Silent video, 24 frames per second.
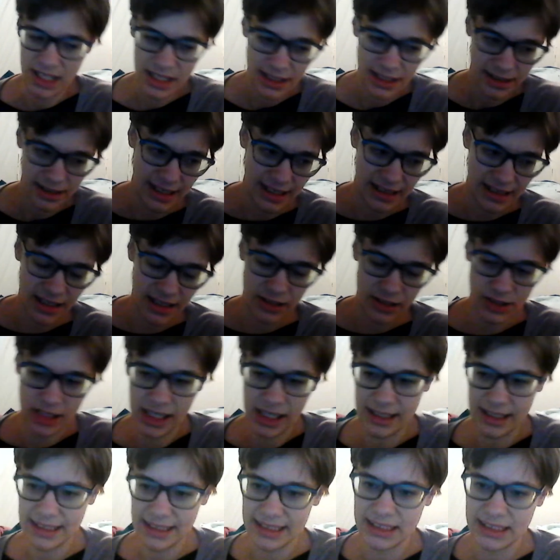need those
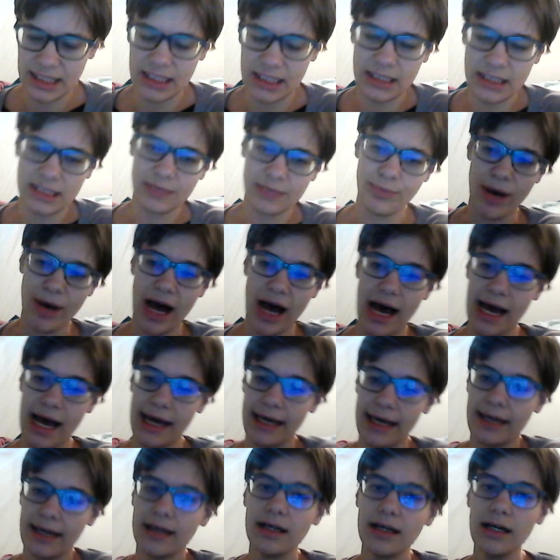auditions
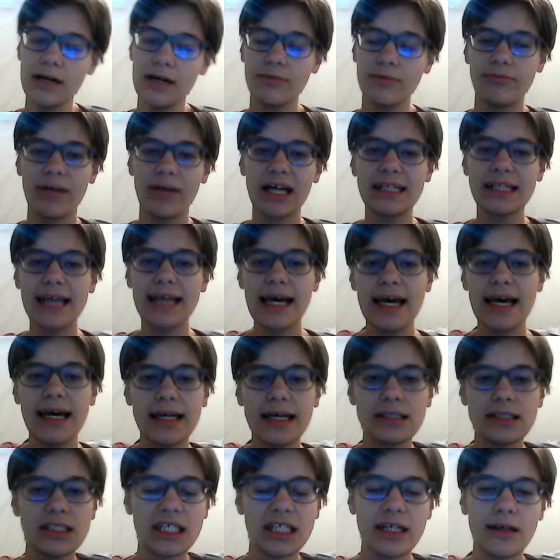by Monday,
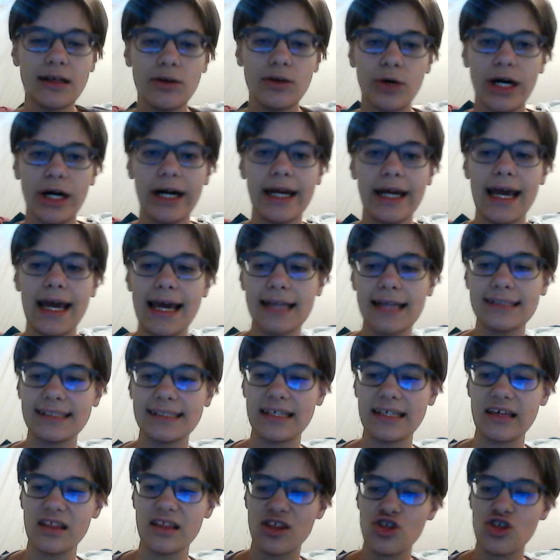January
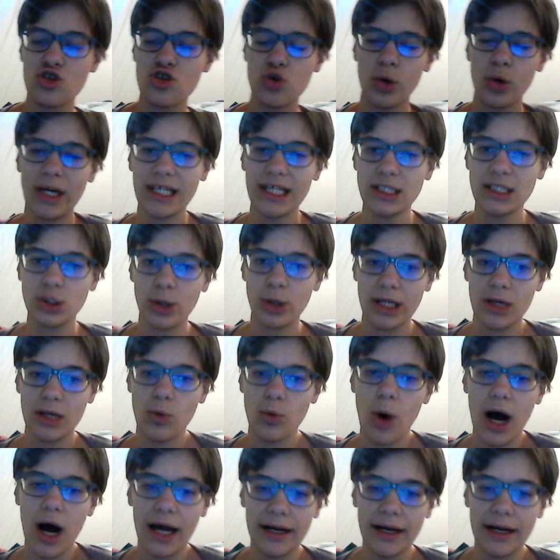18th, 2021.